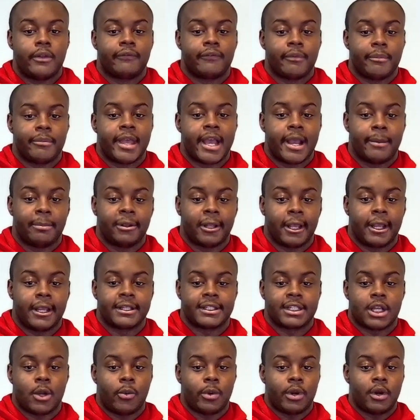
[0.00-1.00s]
Then from that
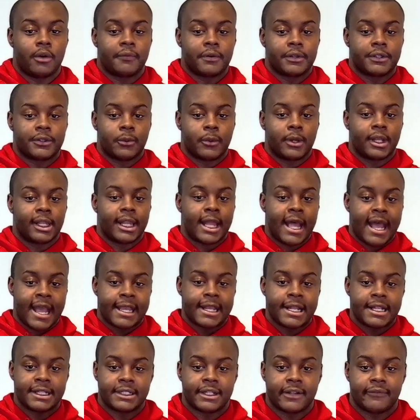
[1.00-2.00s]
place, I went over to
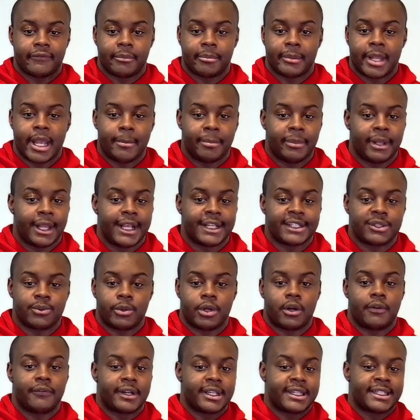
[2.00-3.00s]
Alliance. Then from that place,
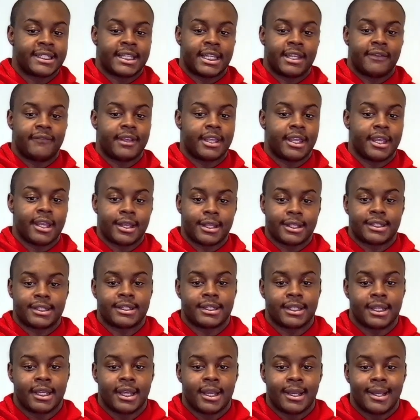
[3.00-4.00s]
went over to
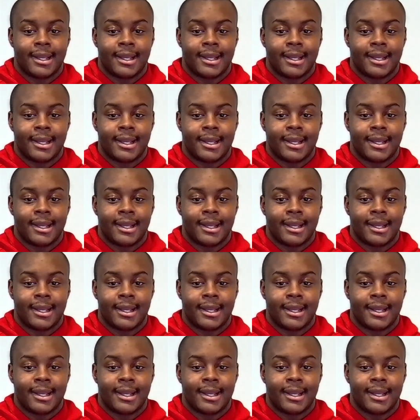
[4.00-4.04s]
CVS.